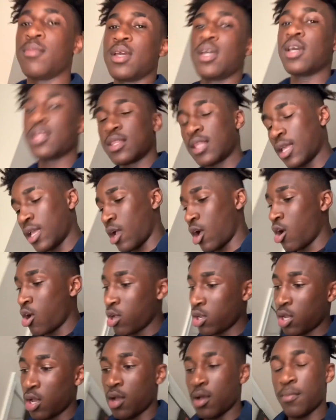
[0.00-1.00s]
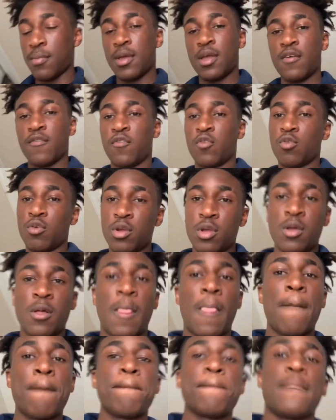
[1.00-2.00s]
man. I thank all y'all, man, for
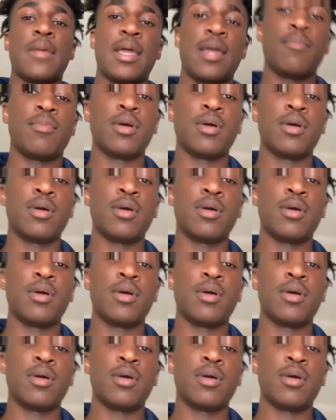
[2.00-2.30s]
real. Hey,